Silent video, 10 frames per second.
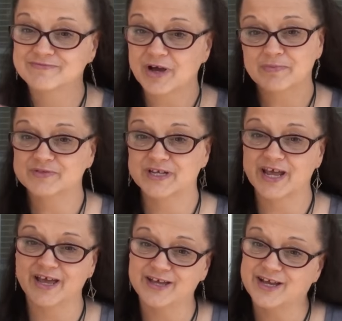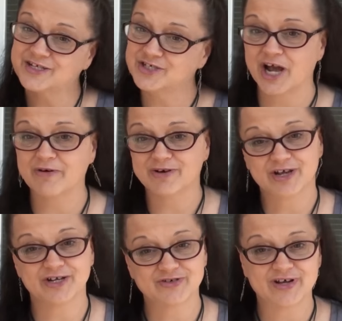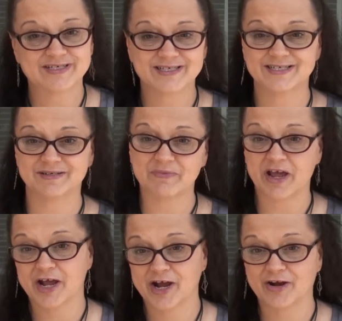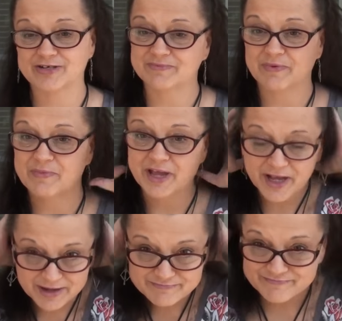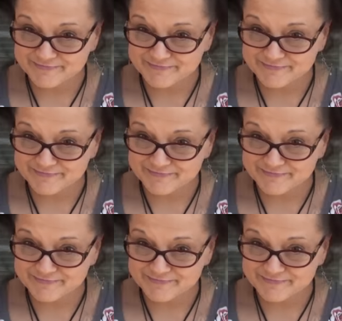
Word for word: up today, got showered, got dressed, did my hair, did my makeup,